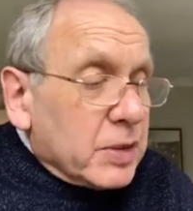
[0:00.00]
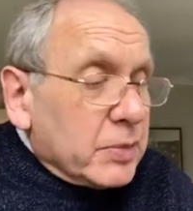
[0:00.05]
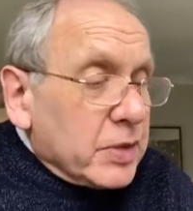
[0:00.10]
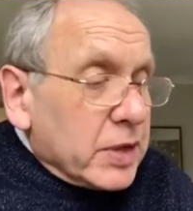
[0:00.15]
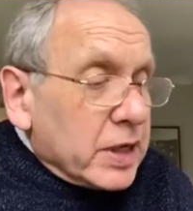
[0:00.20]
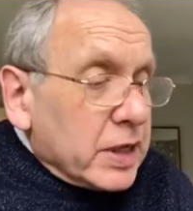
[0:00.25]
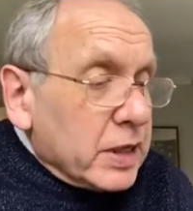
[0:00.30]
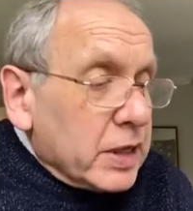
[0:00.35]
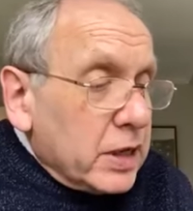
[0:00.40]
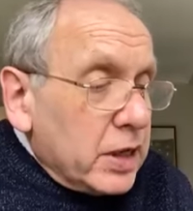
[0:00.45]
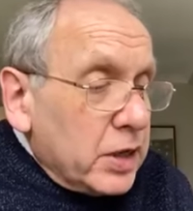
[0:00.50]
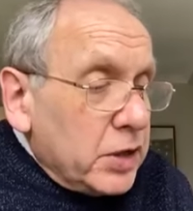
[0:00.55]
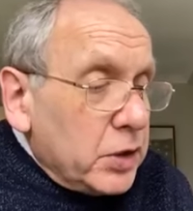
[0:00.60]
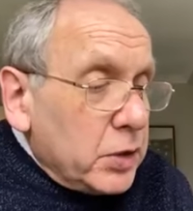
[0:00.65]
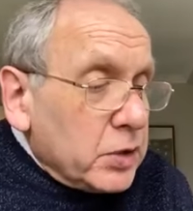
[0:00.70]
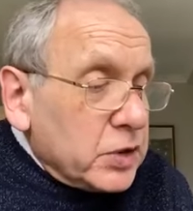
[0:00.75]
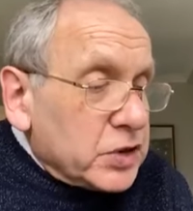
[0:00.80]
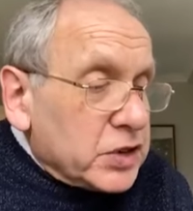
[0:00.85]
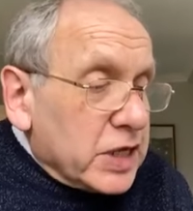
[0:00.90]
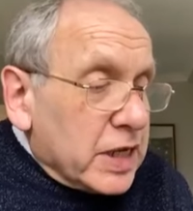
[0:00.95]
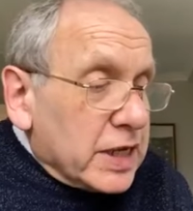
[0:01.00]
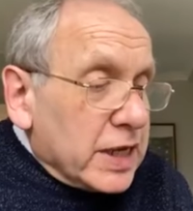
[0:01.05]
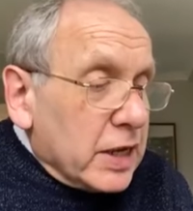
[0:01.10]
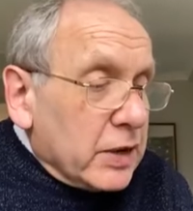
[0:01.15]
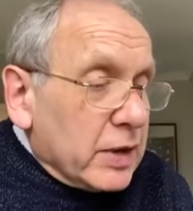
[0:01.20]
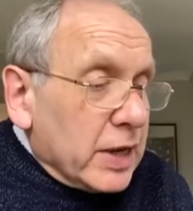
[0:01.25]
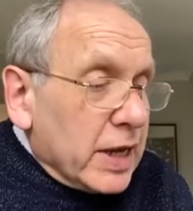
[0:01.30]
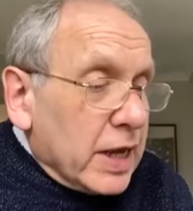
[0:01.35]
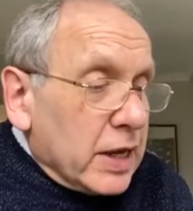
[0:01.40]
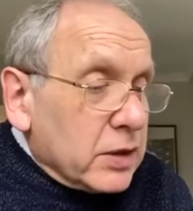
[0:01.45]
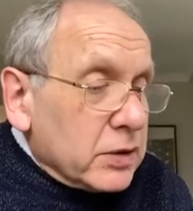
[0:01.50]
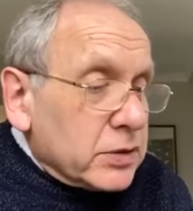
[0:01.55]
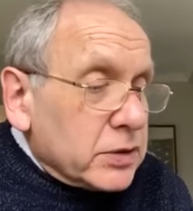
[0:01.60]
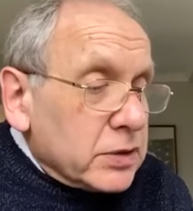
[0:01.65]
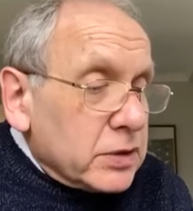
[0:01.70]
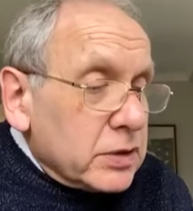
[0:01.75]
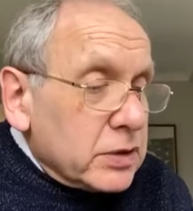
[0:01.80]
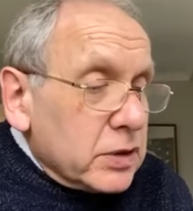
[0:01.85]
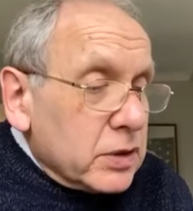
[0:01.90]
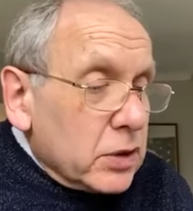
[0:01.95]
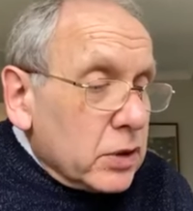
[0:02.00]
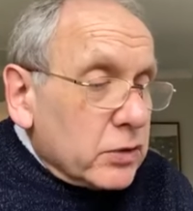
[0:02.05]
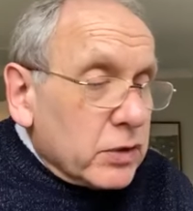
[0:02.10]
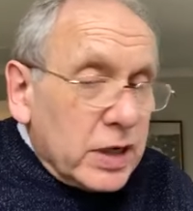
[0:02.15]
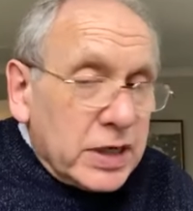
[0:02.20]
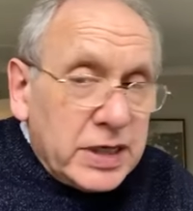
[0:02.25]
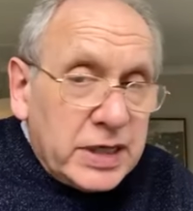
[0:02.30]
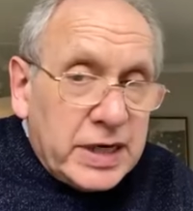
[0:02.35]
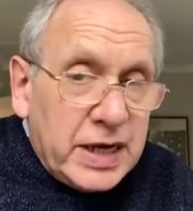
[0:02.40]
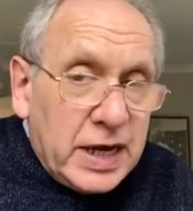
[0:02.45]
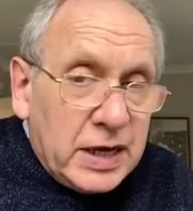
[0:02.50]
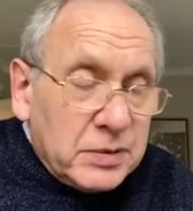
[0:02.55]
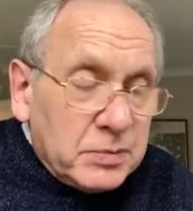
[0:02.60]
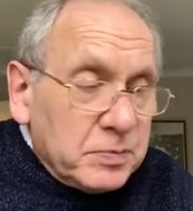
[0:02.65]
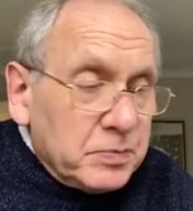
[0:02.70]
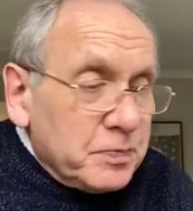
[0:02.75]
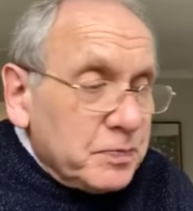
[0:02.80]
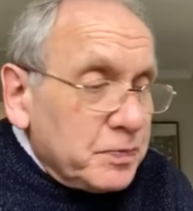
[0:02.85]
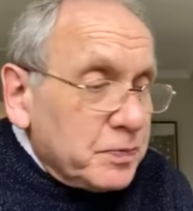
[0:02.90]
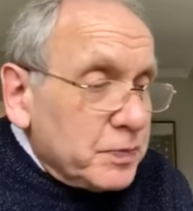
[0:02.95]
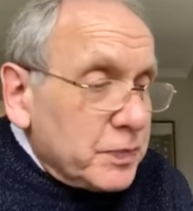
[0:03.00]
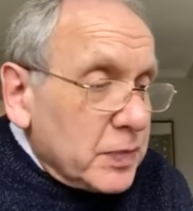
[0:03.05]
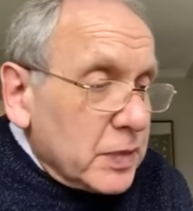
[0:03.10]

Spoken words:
of something, you can say it out loud or write it down.